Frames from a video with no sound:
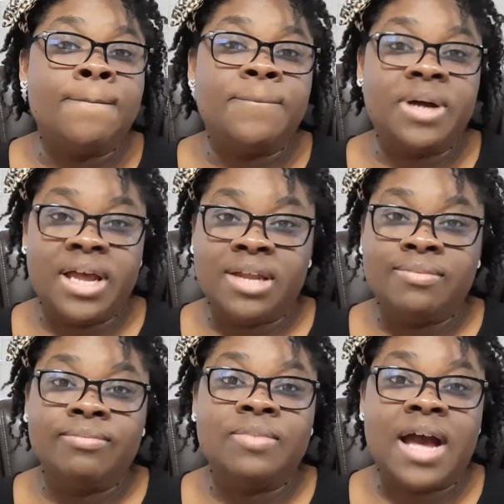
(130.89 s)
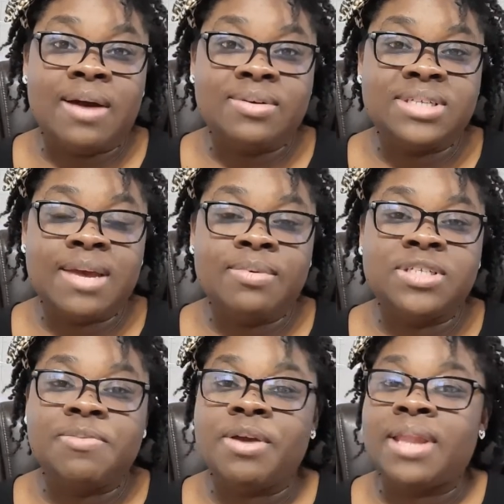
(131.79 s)
but I was able
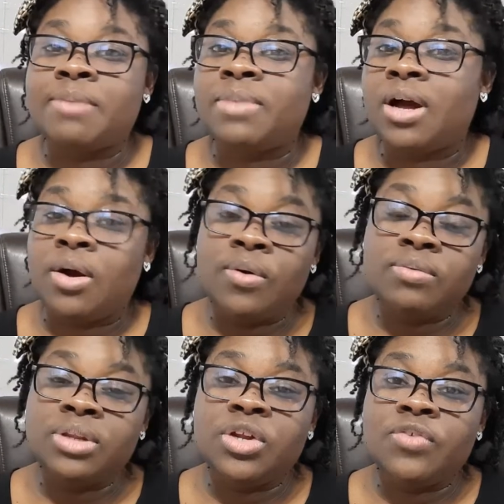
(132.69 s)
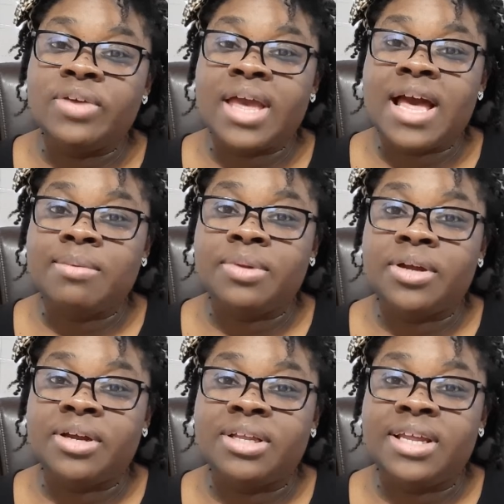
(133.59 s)
to make my own little
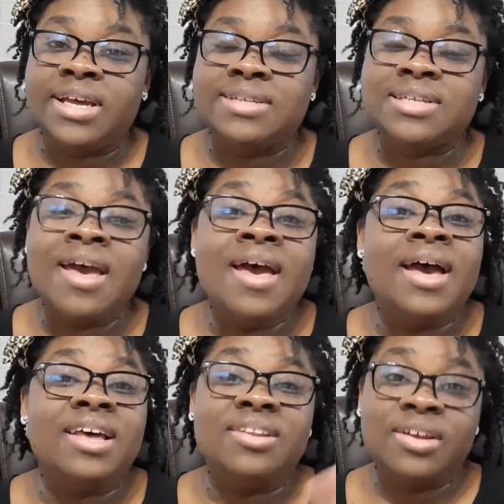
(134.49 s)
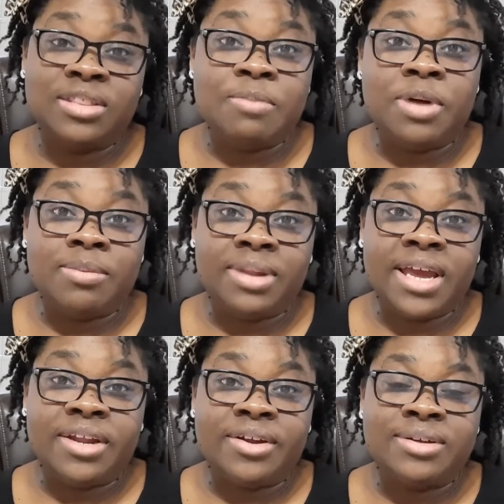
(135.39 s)
vocabulary list and look them up
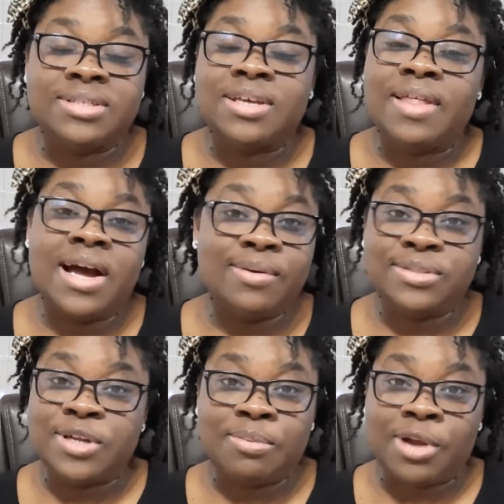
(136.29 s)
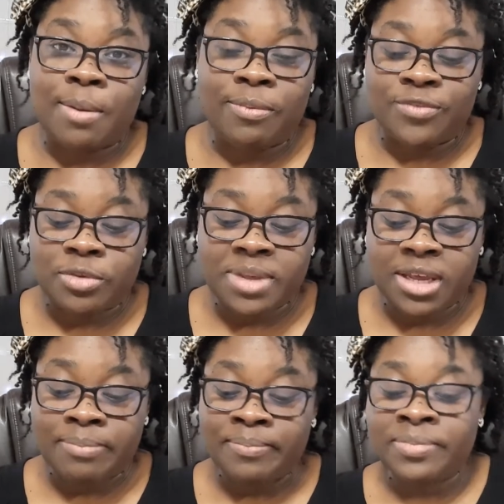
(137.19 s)
later, so that was no problem for
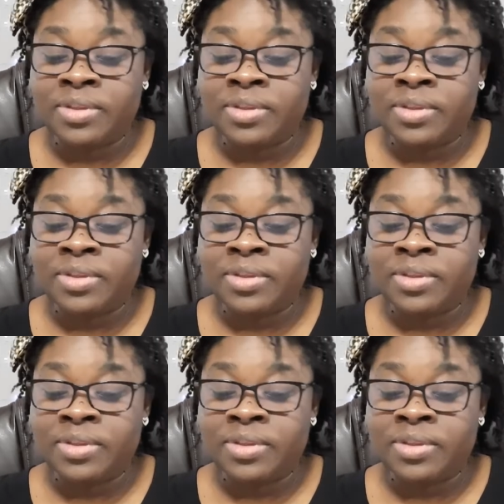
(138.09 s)
me.